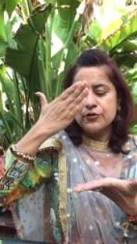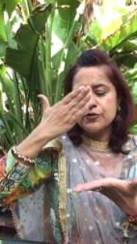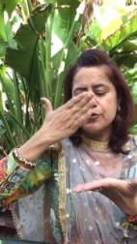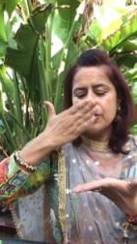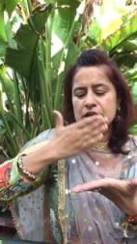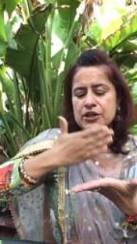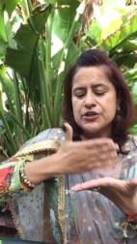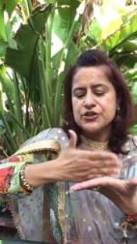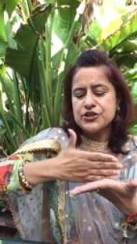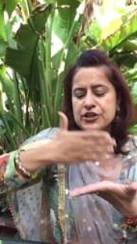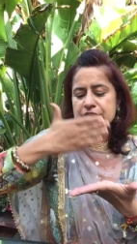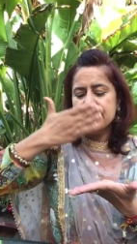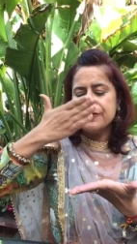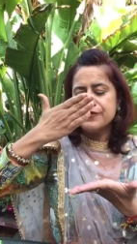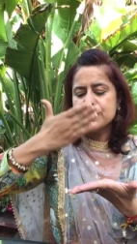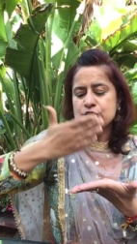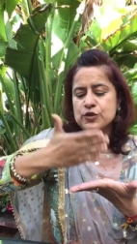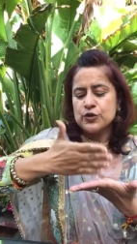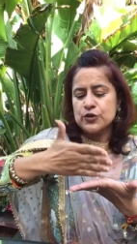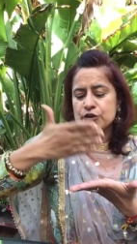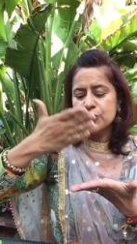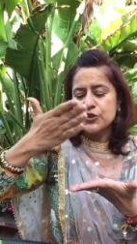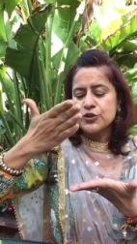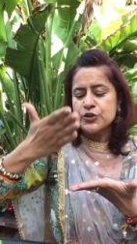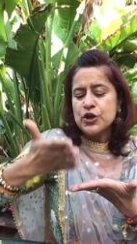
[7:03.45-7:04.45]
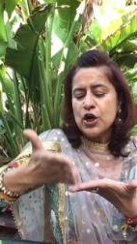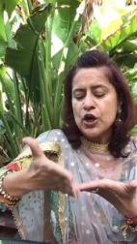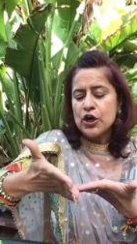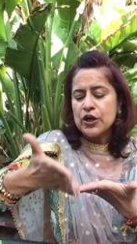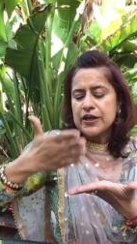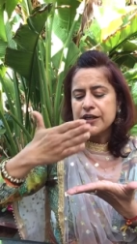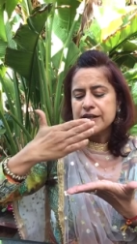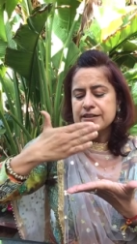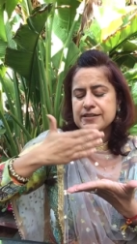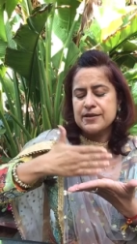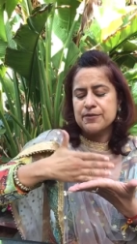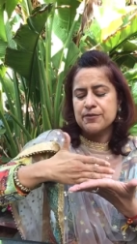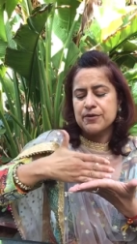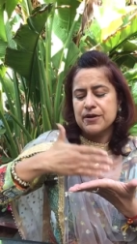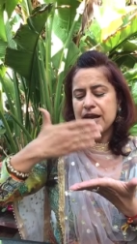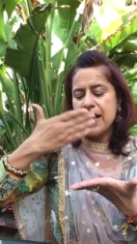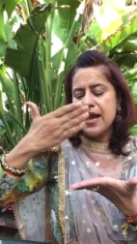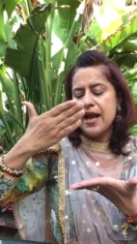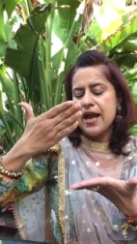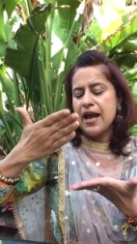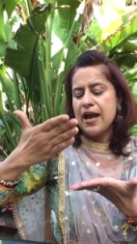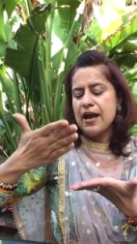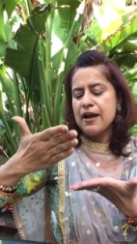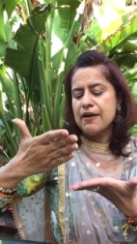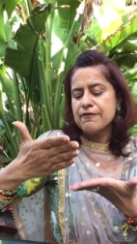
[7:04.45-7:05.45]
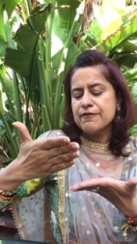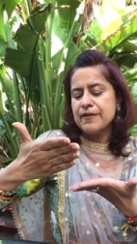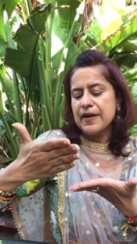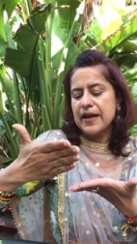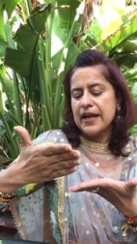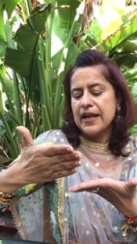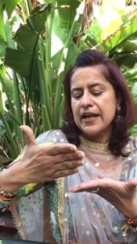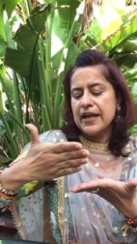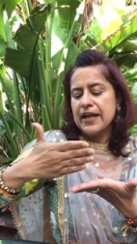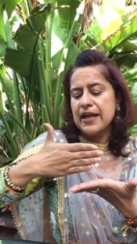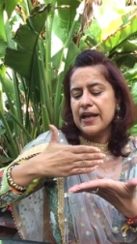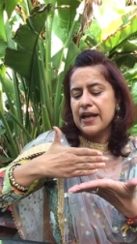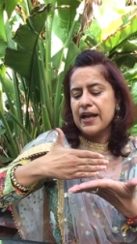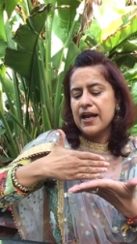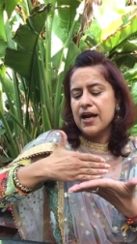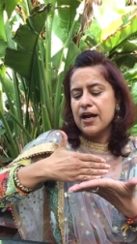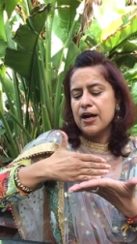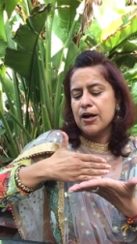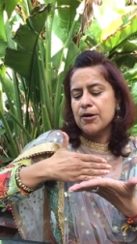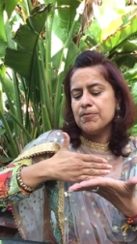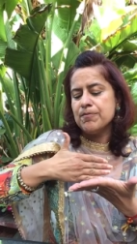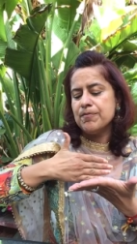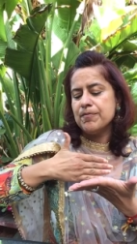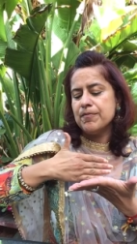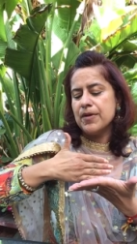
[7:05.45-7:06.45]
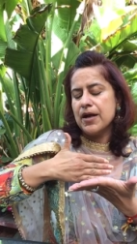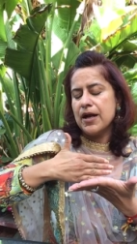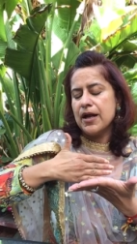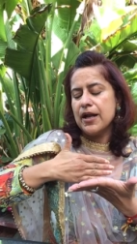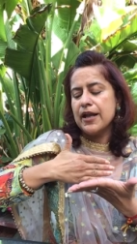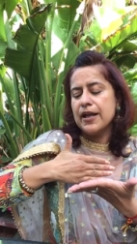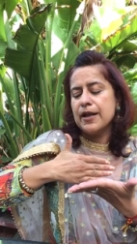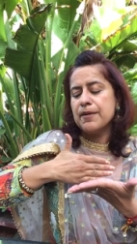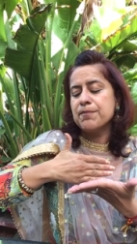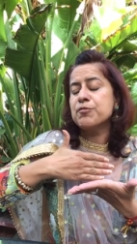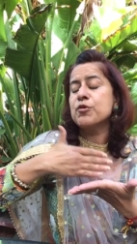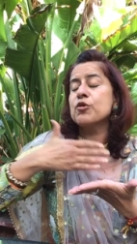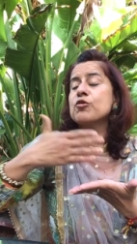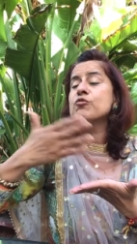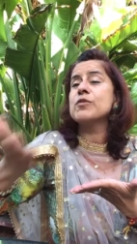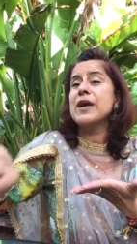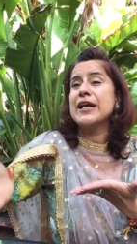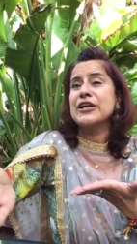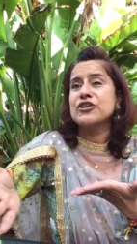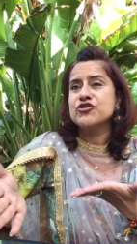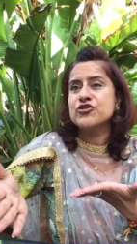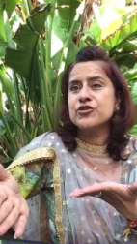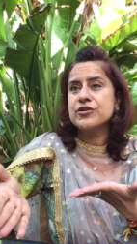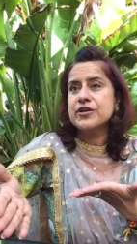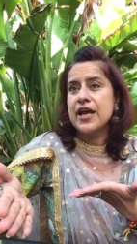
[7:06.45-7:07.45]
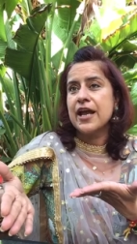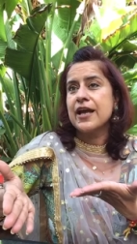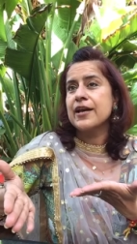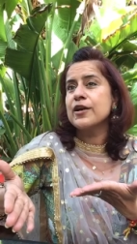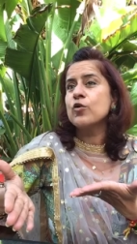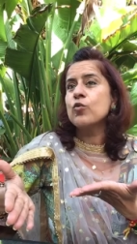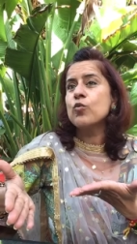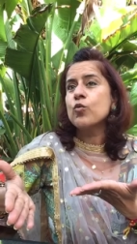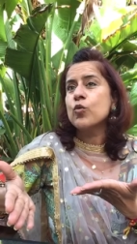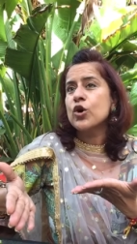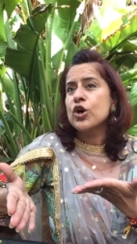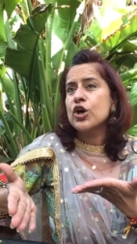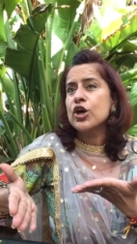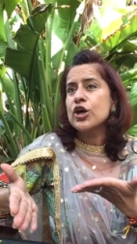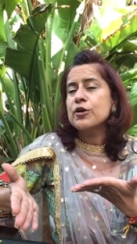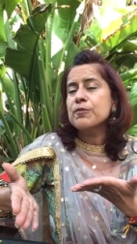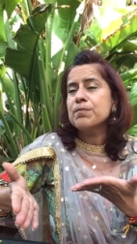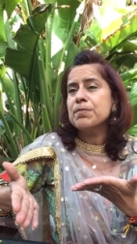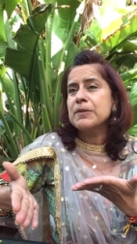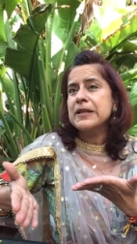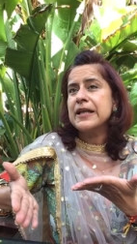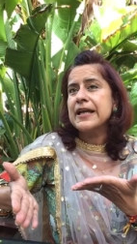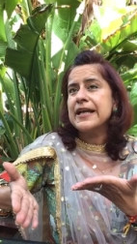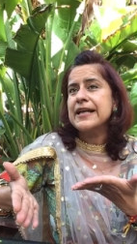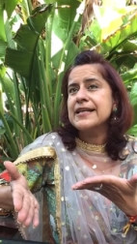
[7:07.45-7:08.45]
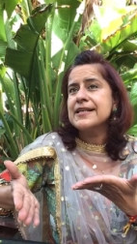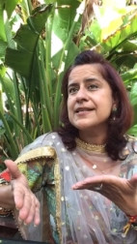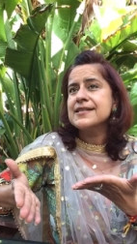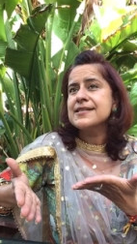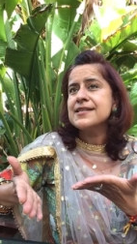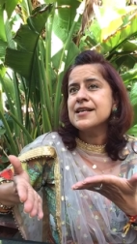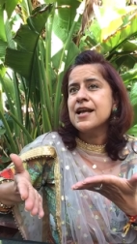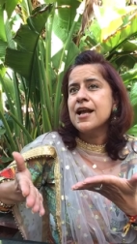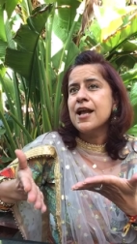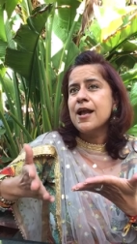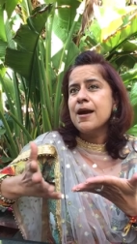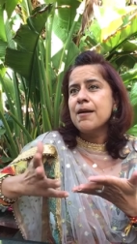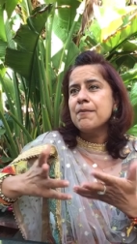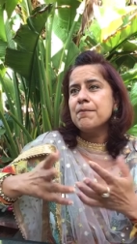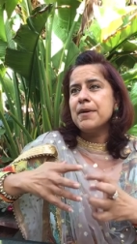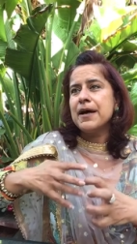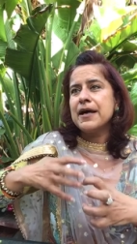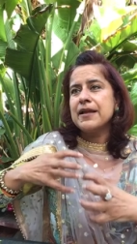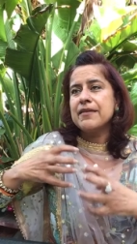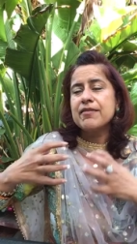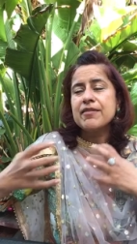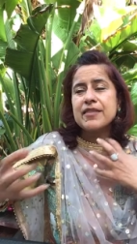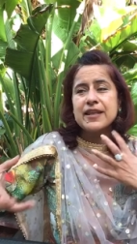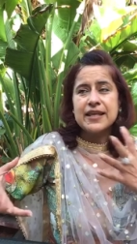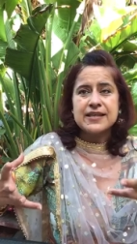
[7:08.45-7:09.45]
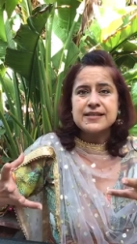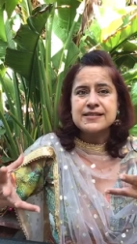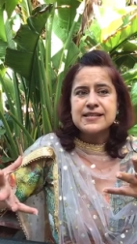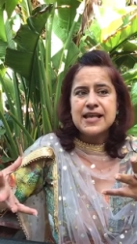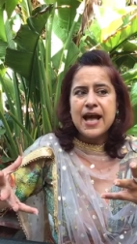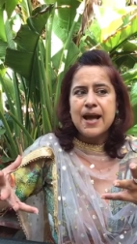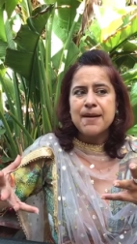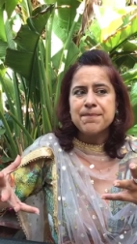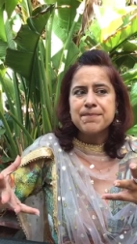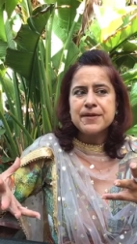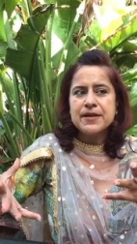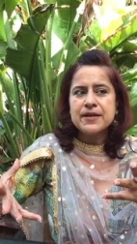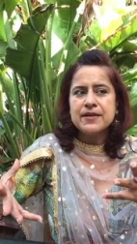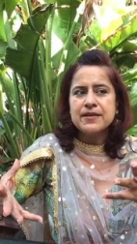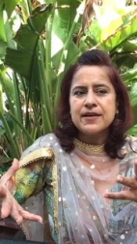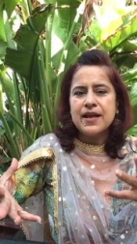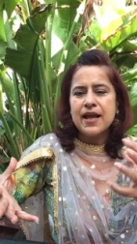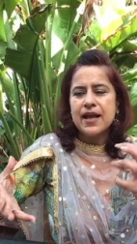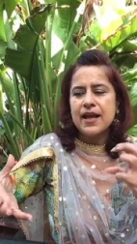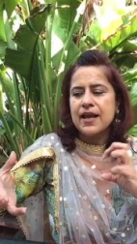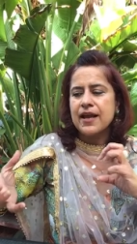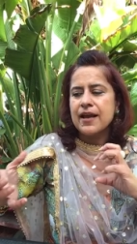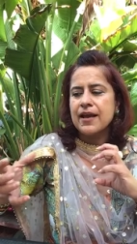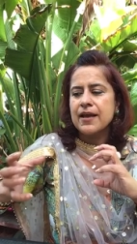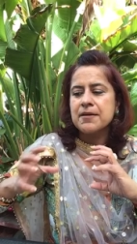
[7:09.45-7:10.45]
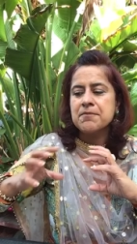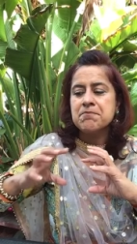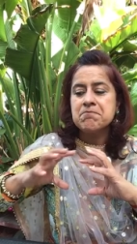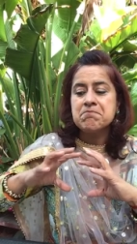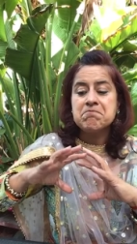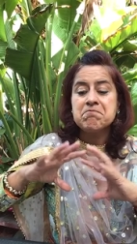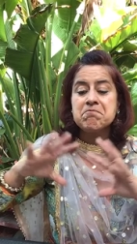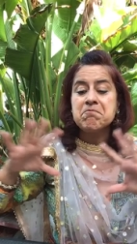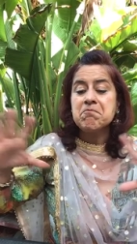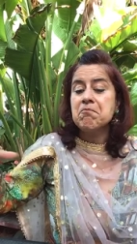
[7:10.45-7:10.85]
achieve certain targets. I want to have a progression at a workplace, but things happen and